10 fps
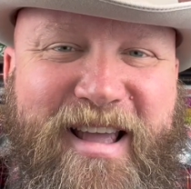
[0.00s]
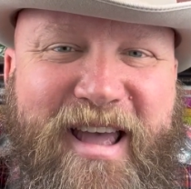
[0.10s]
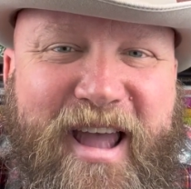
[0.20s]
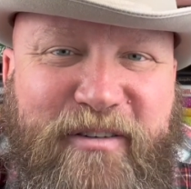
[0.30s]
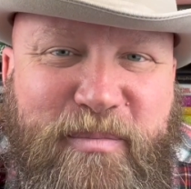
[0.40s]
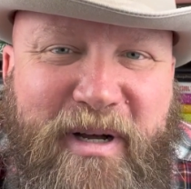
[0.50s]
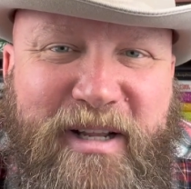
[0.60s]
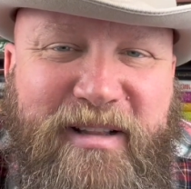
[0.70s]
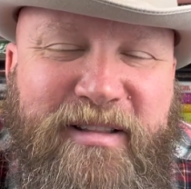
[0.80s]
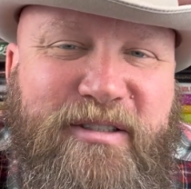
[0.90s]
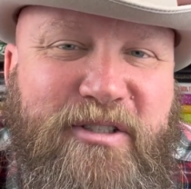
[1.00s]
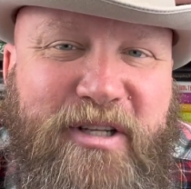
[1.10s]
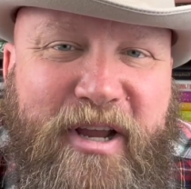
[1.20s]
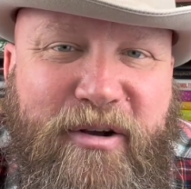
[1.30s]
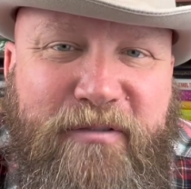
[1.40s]
Hey everybody, this is
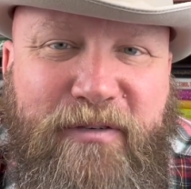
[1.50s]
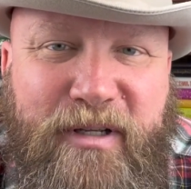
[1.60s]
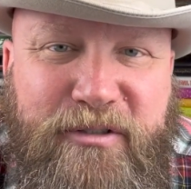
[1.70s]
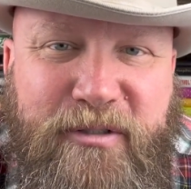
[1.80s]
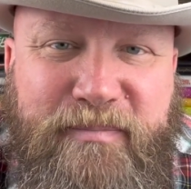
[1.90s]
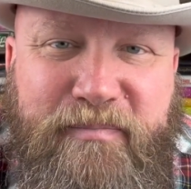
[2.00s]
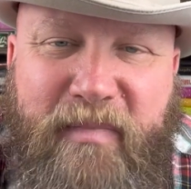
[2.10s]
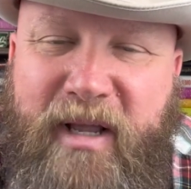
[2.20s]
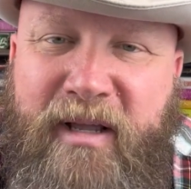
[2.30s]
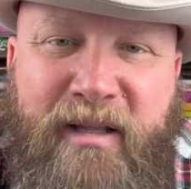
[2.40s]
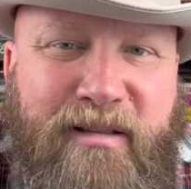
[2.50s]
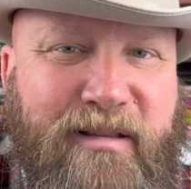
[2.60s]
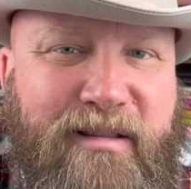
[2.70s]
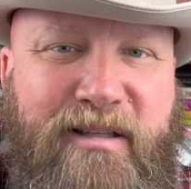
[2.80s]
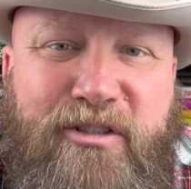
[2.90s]
Kerry Fletcher, and
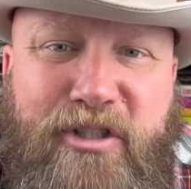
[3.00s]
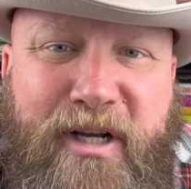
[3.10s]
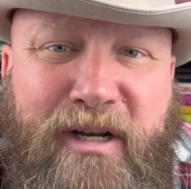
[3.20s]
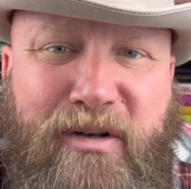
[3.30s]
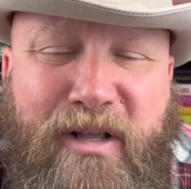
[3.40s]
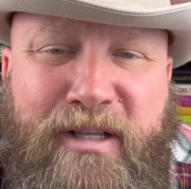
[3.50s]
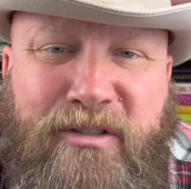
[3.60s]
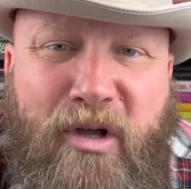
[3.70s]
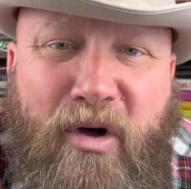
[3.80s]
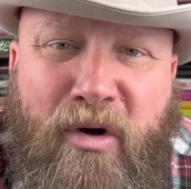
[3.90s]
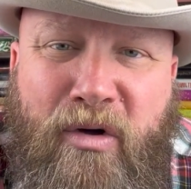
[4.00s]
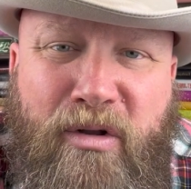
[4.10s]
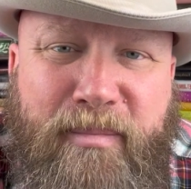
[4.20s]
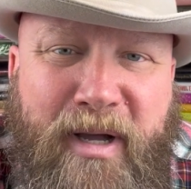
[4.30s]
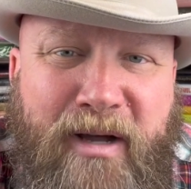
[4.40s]
this channel is
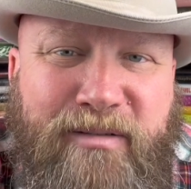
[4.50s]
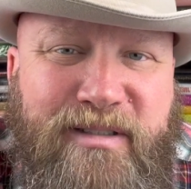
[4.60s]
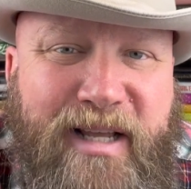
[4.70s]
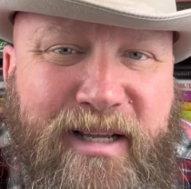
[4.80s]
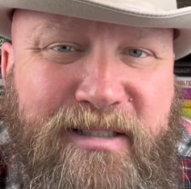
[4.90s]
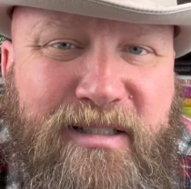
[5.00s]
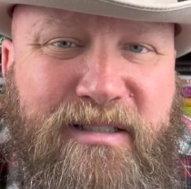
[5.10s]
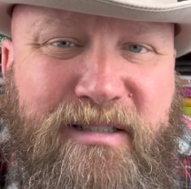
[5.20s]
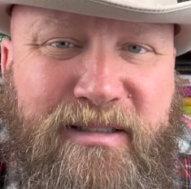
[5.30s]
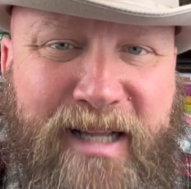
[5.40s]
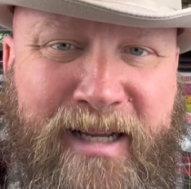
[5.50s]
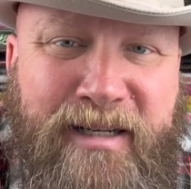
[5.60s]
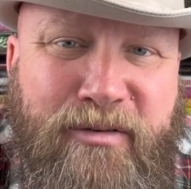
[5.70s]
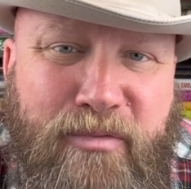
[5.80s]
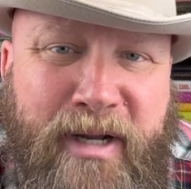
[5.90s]
all about Texas
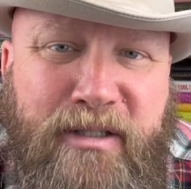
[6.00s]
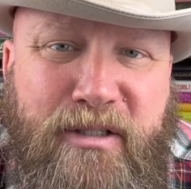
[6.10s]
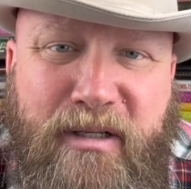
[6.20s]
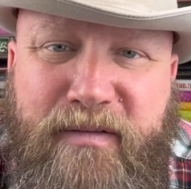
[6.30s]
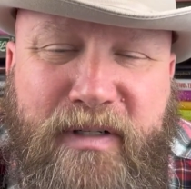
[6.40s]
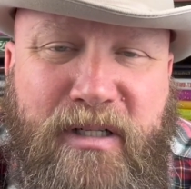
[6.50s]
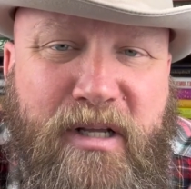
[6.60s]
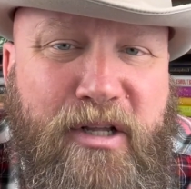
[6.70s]
land and ranch living.